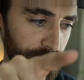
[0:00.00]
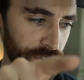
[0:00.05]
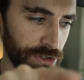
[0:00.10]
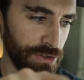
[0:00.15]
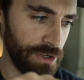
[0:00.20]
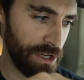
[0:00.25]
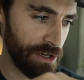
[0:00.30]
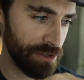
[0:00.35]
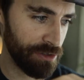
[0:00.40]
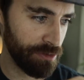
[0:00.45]
two
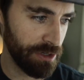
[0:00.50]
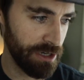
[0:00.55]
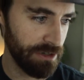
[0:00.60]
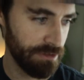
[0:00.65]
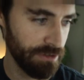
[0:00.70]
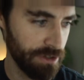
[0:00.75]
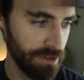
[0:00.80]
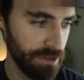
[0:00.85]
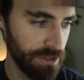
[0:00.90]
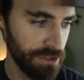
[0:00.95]
nails,
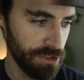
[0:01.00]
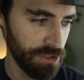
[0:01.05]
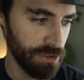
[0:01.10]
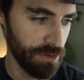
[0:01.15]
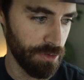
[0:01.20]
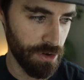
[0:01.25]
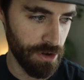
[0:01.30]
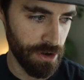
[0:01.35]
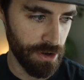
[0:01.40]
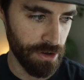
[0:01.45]
whatever, into the
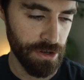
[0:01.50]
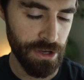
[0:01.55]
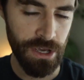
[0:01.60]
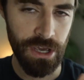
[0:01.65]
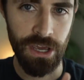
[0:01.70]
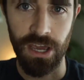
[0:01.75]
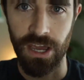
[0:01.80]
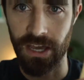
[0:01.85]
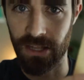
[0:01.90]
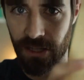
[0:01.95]
wall
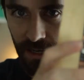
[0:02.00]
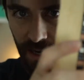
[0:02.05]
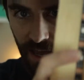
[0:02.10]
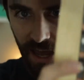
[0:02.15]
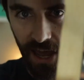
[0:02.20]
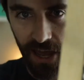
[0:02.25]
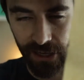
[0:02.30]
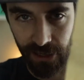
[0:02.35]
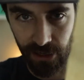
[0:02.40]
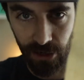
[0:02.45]
and then
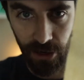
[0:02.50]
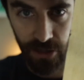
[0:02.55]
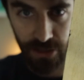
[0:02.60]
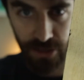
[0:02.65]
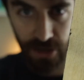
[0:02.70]
hang it on